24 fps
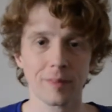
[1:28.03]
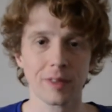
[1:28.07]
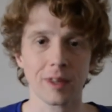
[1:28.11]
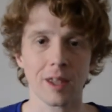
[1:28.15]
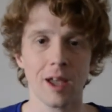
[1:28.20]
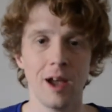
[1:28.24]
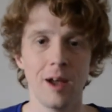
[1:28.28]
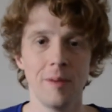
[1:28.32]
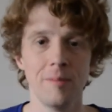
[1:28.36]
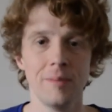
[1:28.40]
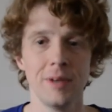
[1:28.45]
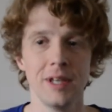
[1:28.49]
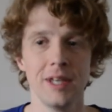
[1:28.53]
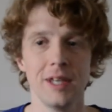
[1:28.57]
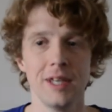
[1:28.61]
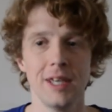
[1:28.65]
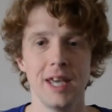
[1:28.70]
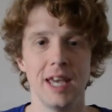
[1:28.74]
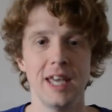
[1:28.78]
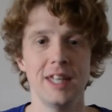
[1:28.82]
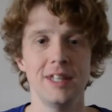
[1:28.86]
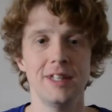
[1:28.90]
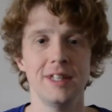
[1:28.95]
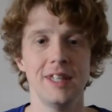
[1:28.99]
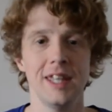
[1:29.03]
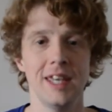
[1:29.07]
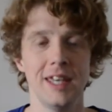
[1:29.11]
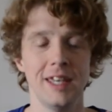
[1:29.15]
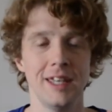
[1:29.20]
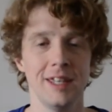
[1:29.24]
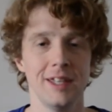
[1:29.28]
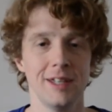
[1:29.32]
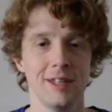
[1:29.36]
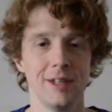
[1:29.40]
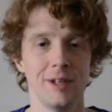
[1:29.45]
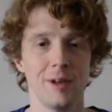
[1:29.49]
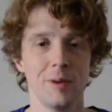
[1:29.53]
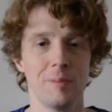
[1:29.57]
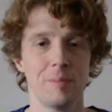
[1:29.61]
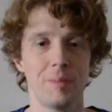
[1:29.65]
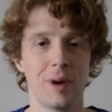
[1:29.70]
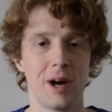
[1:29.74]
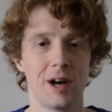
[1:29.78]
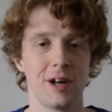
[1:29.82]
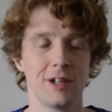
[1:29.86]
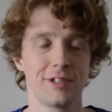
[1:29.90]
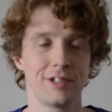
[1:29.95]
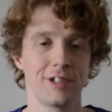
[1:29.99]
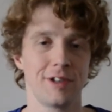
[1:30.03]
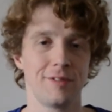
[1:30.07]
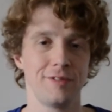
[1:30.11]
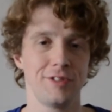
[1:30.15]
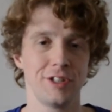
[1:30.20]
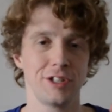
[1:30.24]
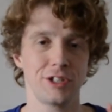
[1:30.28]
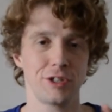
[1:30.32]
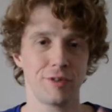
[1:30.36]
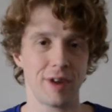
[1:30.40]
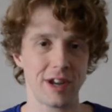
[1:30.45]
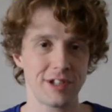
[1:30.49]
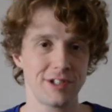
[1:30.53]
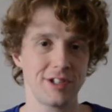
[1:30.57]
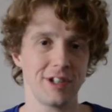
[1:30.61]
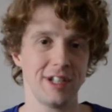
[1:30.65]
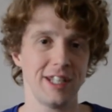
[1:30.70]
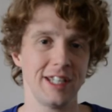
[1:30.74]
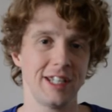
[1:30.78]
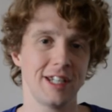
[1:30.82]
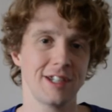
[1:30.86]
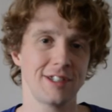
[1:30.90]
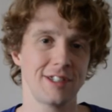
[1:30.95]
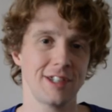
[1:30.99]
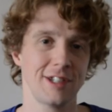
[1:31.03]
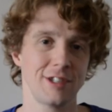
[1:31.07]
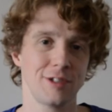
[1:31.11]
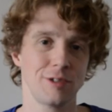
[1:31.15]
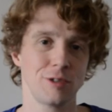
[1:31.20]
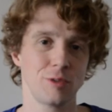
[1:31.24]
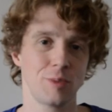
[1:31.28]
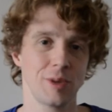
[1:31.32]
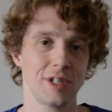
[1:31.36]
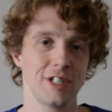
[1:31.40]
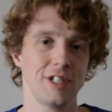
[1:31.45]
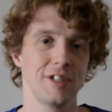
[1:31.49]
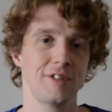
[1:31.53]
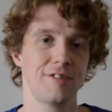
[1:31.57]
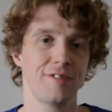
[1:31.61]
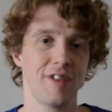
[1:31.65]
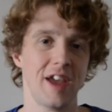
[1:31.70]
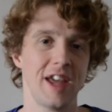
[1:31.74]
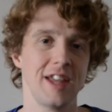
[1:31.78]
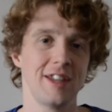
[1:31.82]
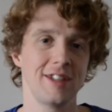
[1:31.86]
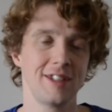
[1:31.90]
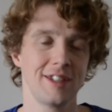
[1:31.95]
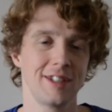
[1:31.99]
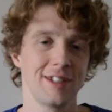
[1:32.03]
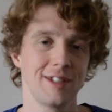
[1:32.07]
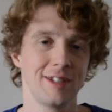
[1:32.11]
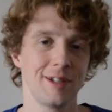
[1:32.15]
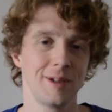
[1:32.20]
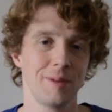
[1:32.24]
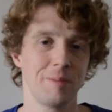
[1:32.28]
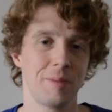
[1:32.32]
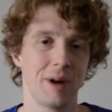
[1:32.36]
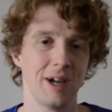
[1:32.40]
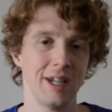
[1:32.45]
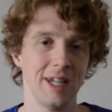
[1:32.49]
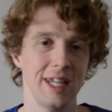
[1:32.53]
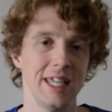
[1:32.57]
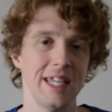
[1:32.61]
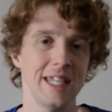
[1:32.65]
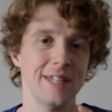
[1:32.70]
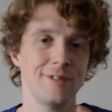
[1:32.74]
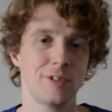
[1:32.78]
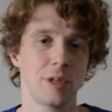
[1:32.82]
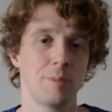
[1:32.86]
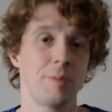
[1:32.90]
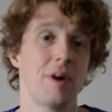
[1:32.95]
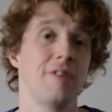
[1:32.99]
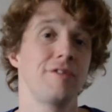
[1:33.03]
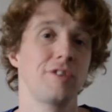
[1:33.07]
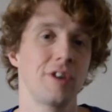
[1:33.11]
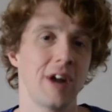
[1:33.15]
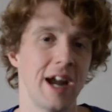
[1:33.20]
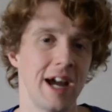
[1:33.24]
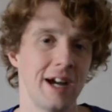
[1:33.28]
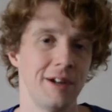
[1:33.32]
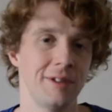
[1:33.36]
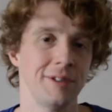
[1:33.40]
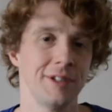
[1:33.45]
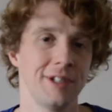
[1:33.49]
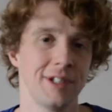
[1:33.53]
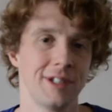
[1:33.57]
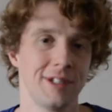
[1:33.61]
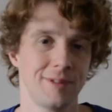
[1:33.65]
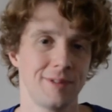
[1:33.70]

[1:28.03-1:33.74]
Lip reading: In the part of the terrestrial ecosystems which is fed by leaves above ground.